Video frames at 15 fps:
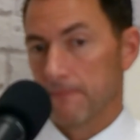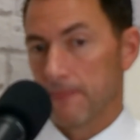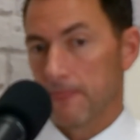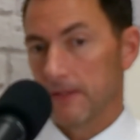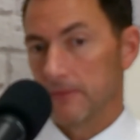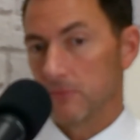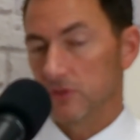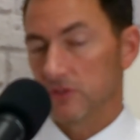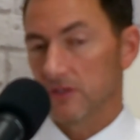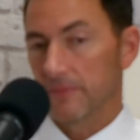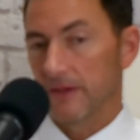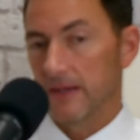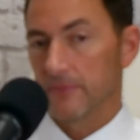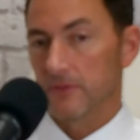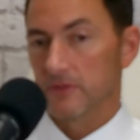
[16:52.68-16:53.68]
in most of
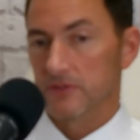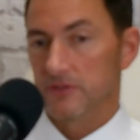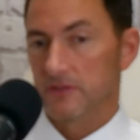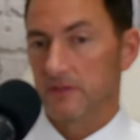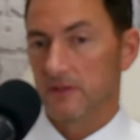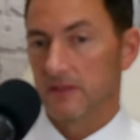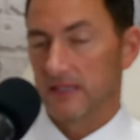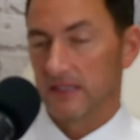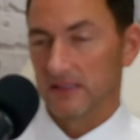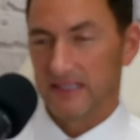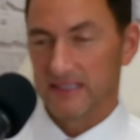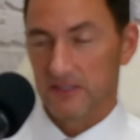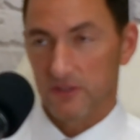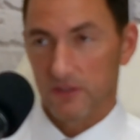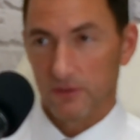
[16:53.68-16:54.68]
the papers that at
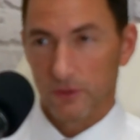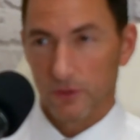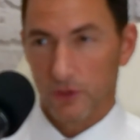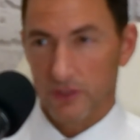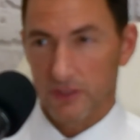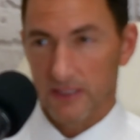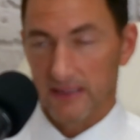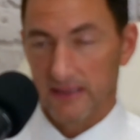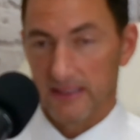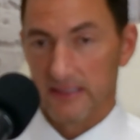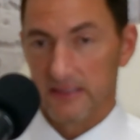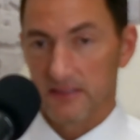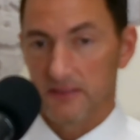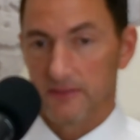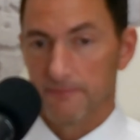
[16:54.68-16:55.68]
least looked at
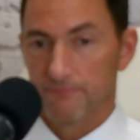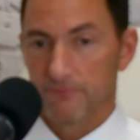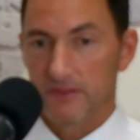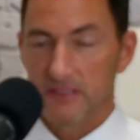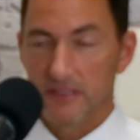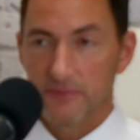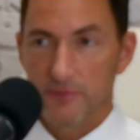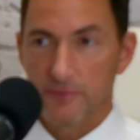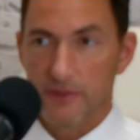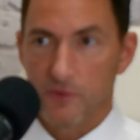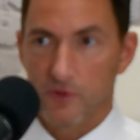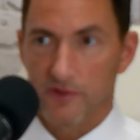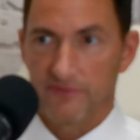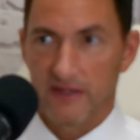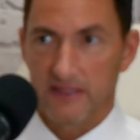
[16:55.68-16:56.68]
this, it seems to be
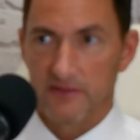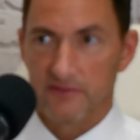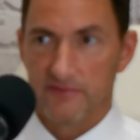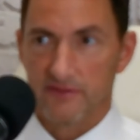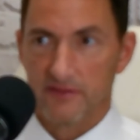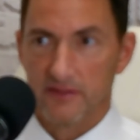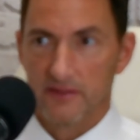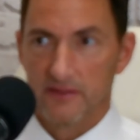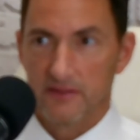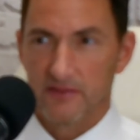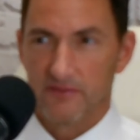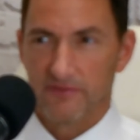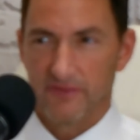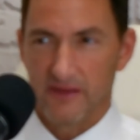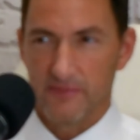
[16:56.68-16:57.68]
more effective
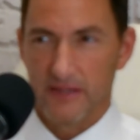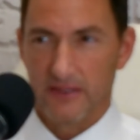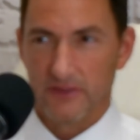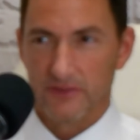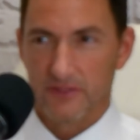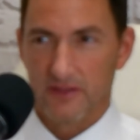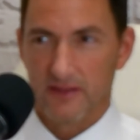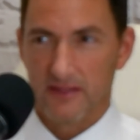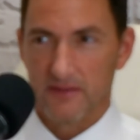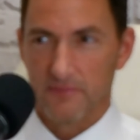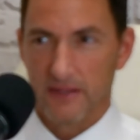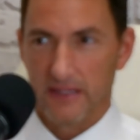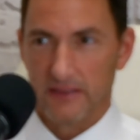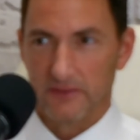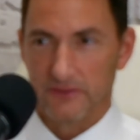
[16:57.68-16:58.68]
in females than
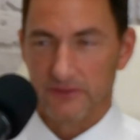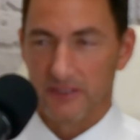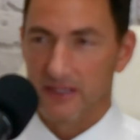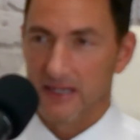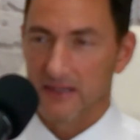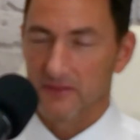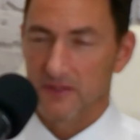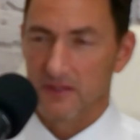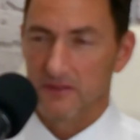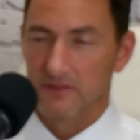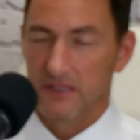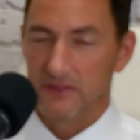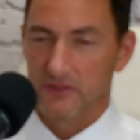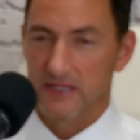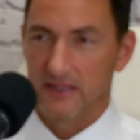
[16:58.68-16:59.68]
males. And I don't
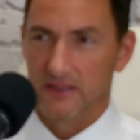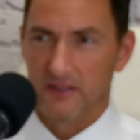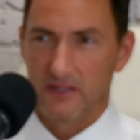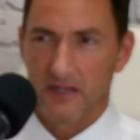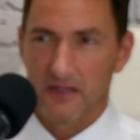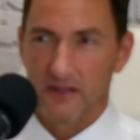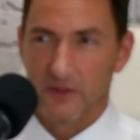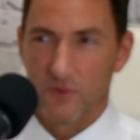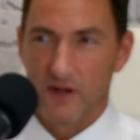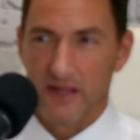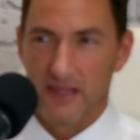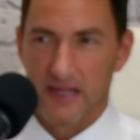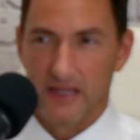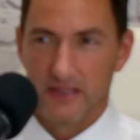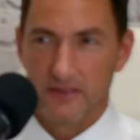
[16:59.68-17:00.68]
understand entirely why
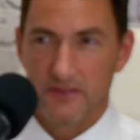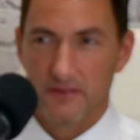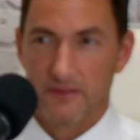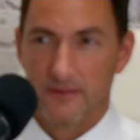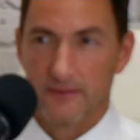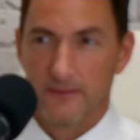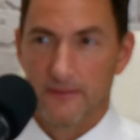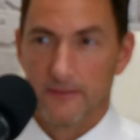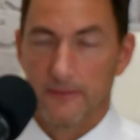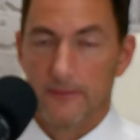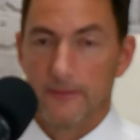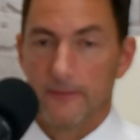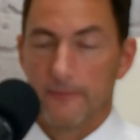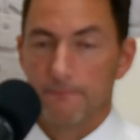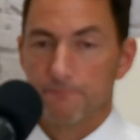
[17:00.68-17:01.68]
that is,
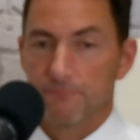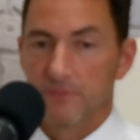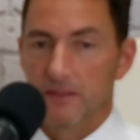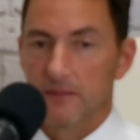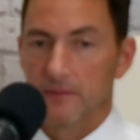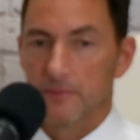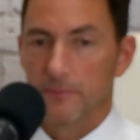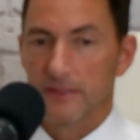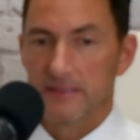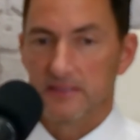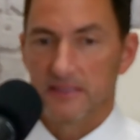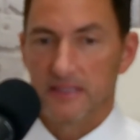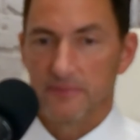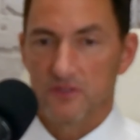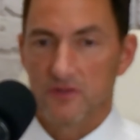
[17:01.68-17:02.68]
but
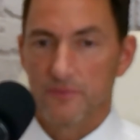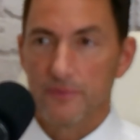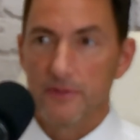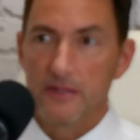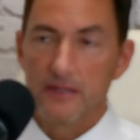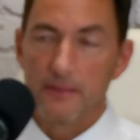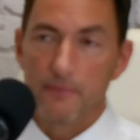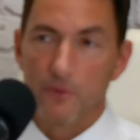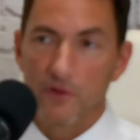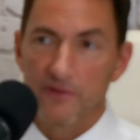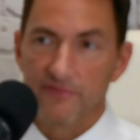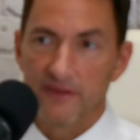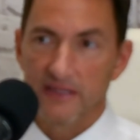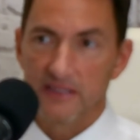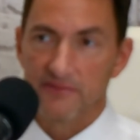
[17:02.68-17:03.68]
seems to be more
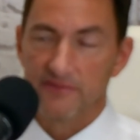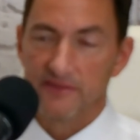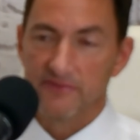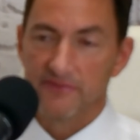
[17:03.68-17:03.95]
effective in